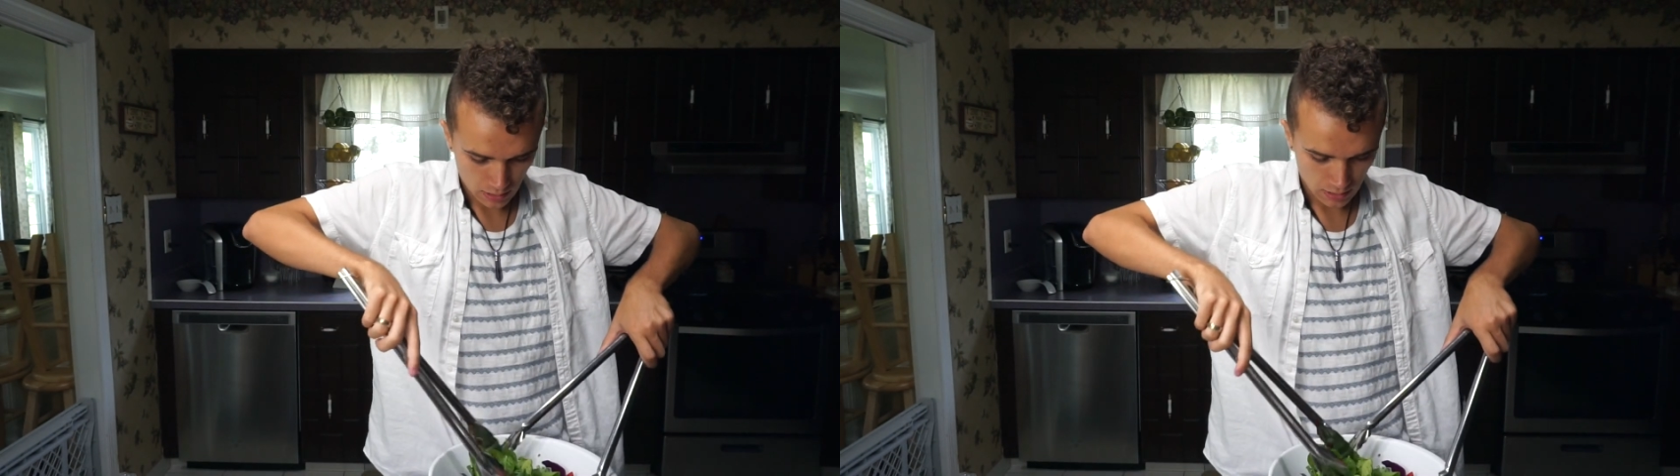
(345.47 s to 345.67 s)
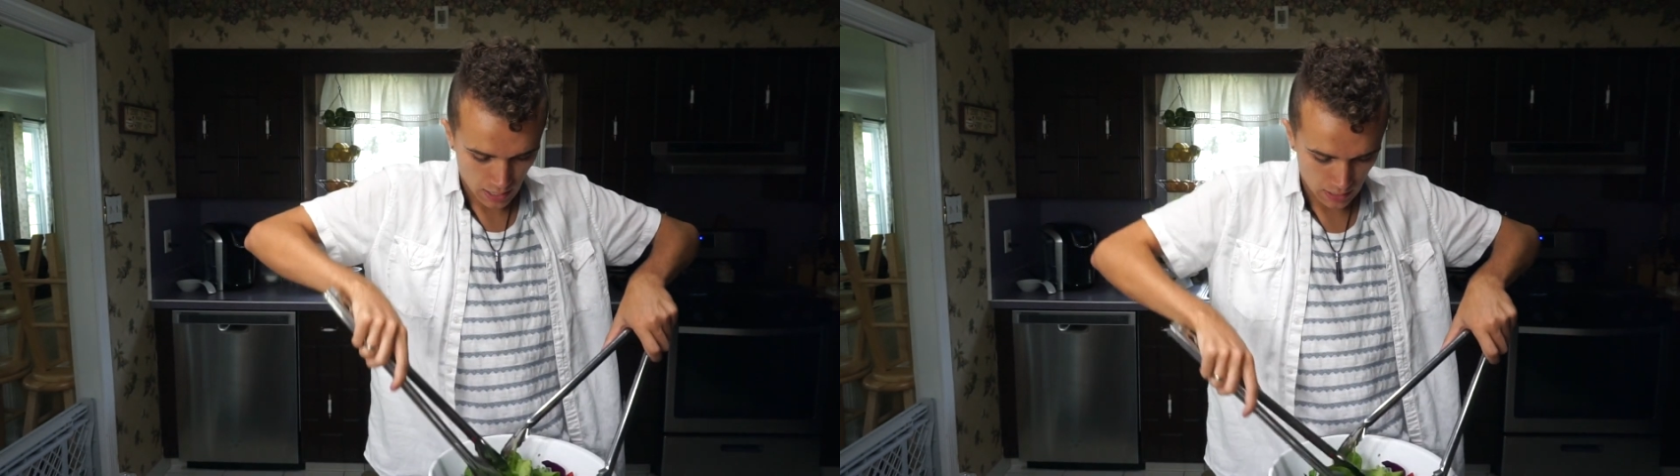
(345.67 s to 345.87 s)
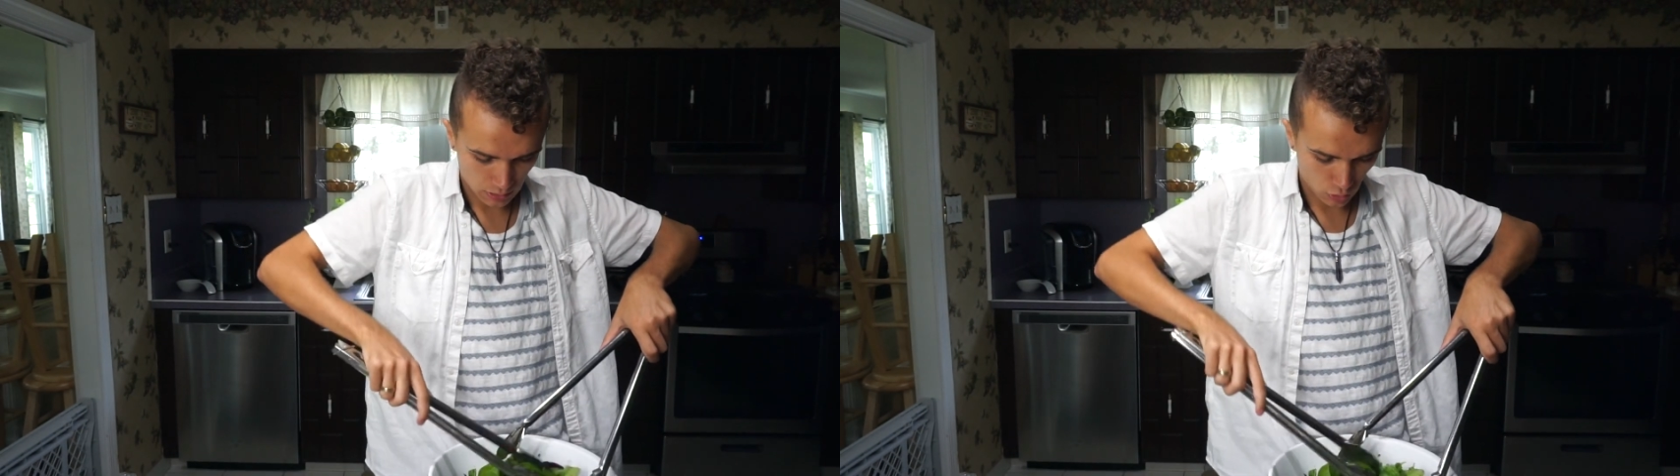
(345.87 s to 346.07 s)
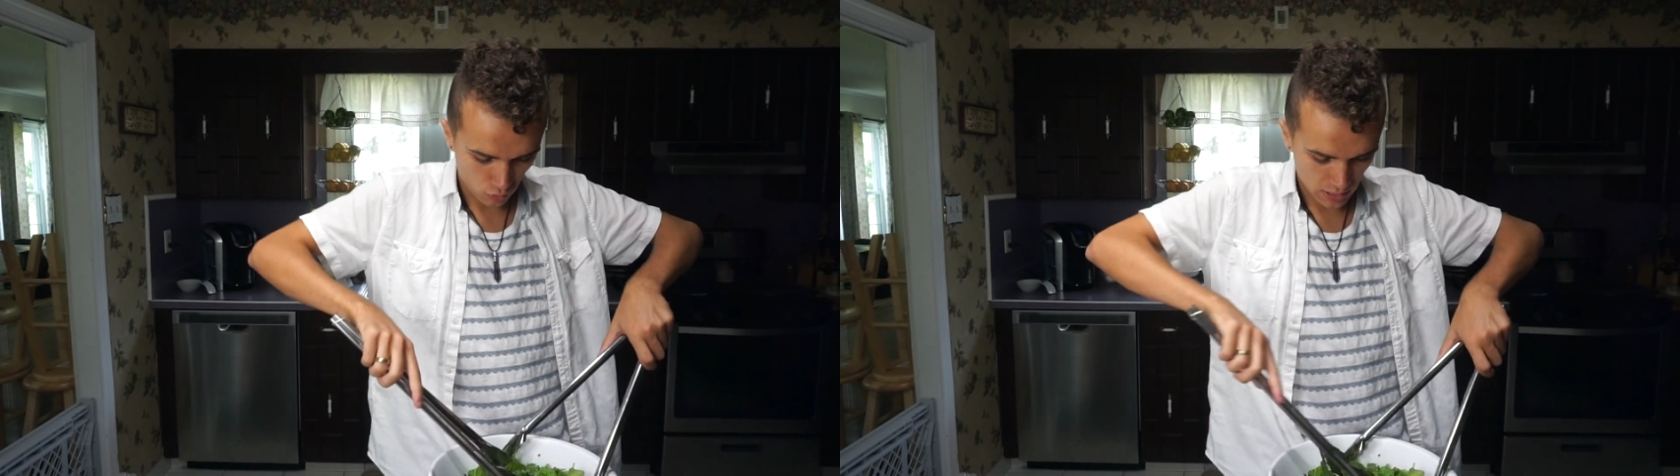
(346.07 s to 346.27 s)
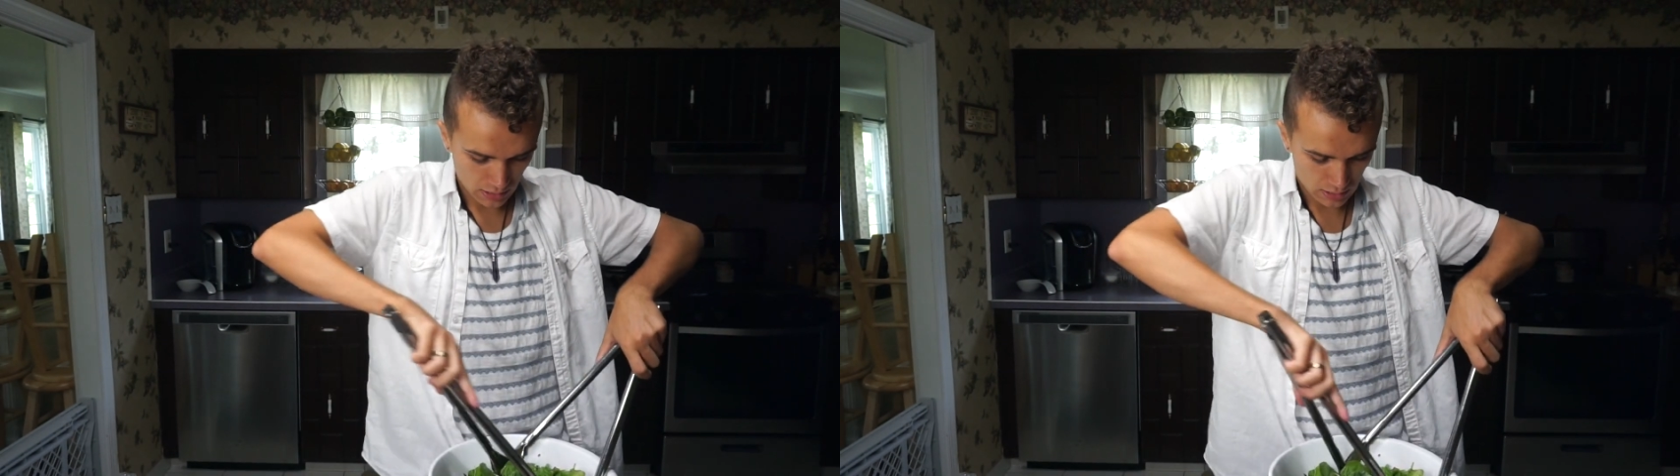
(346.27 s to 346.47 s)
Getting the
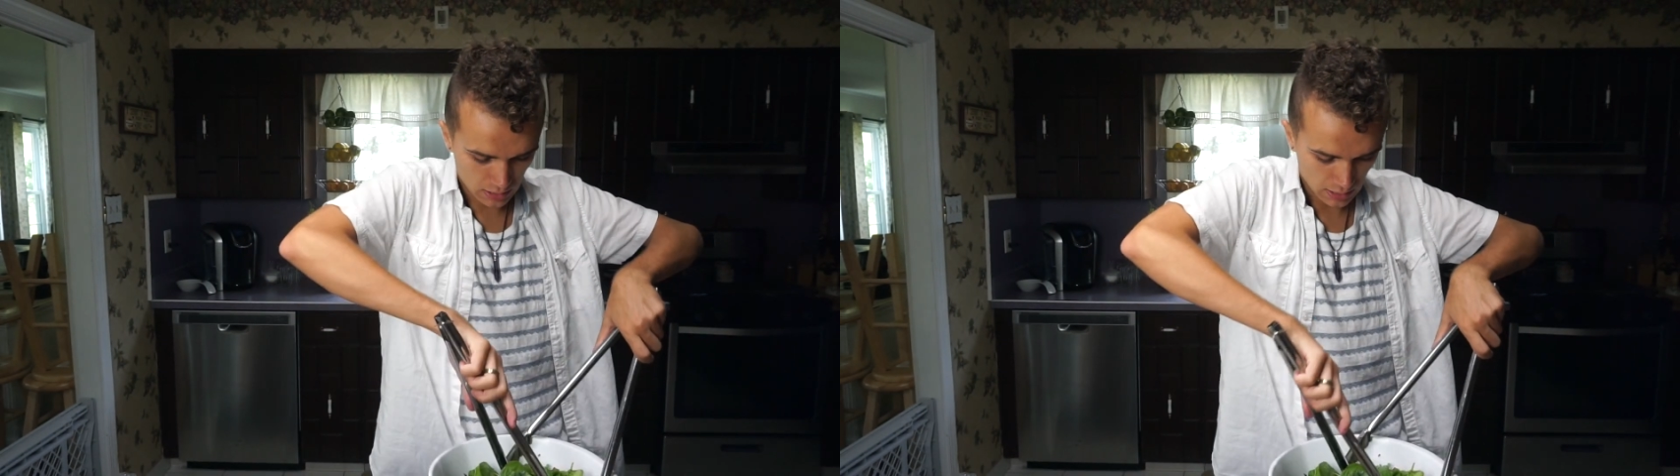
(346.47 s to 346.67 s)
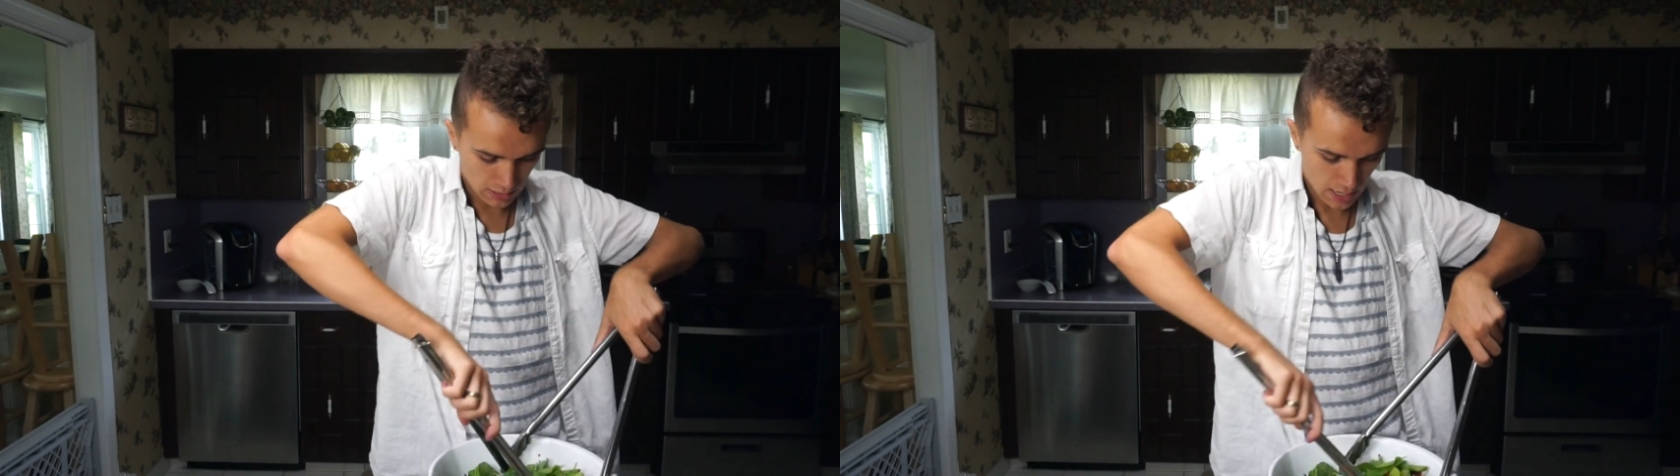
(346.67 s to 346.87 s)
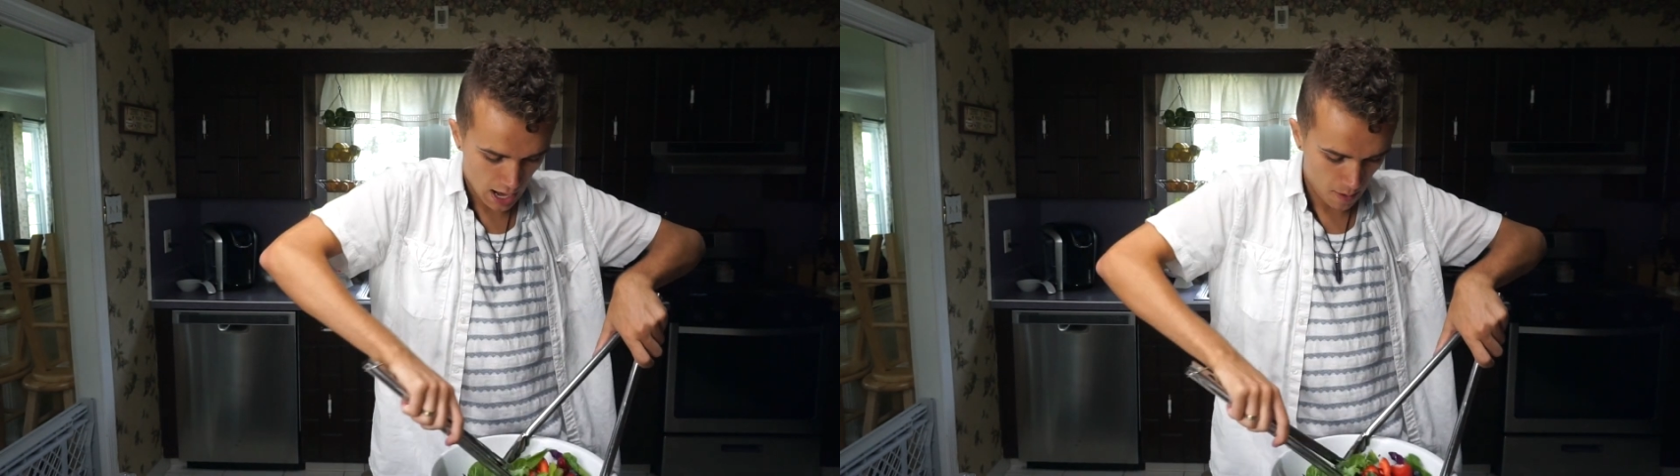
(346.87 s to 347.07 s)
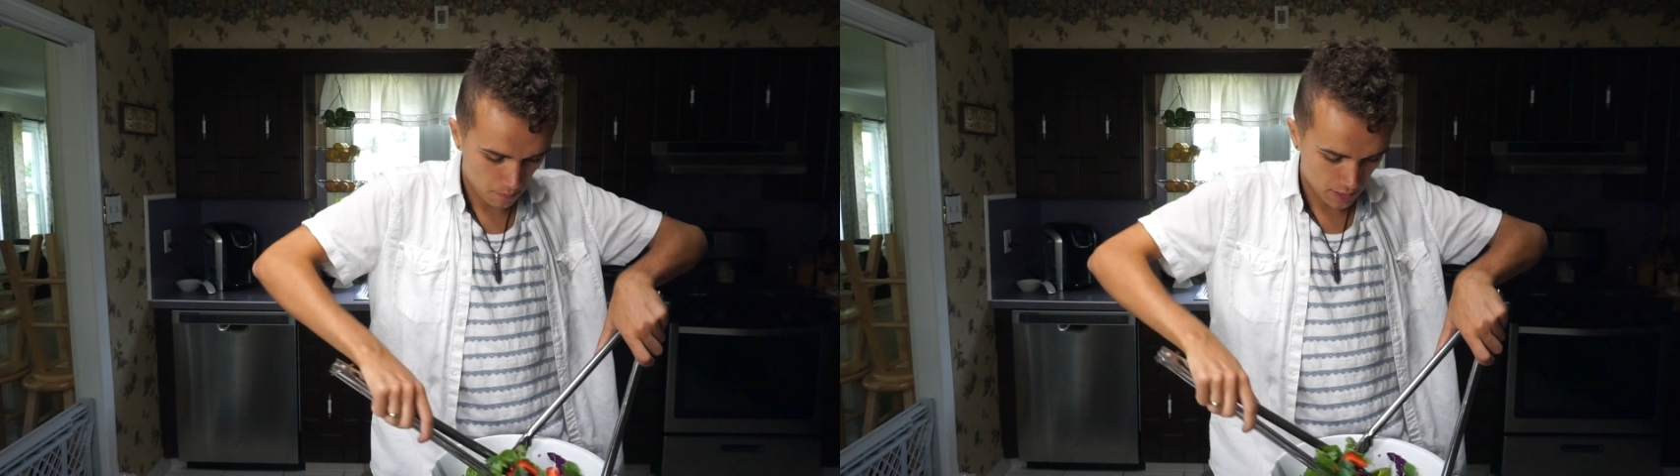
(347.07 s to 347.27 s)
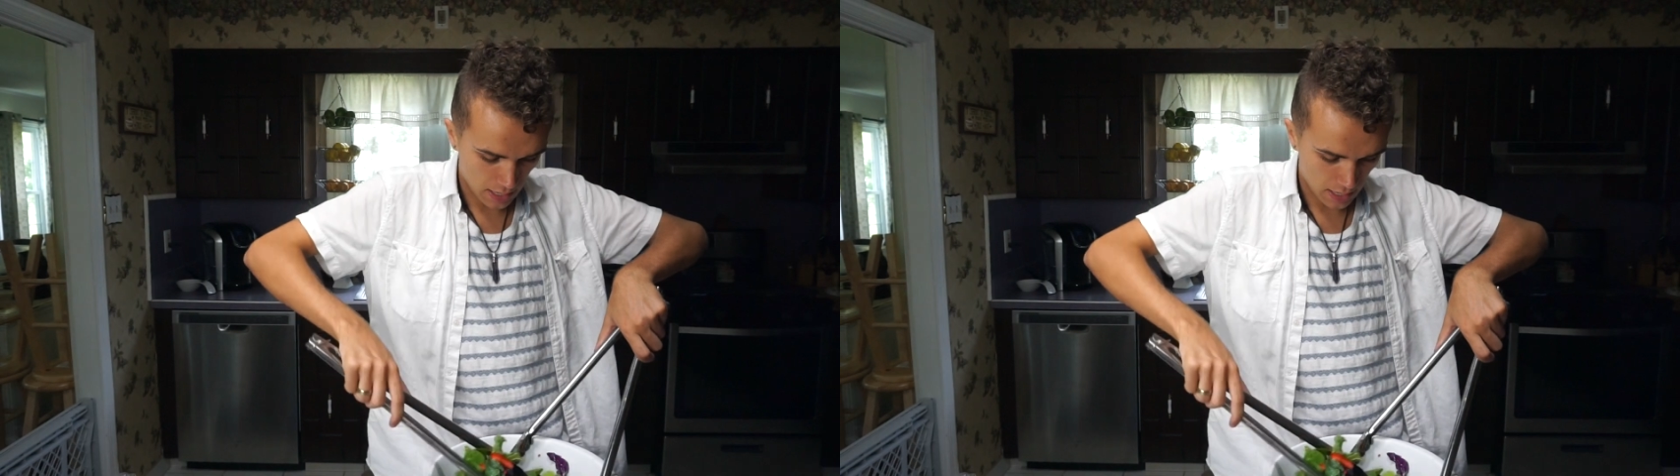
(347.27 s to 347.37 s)
greens to the top,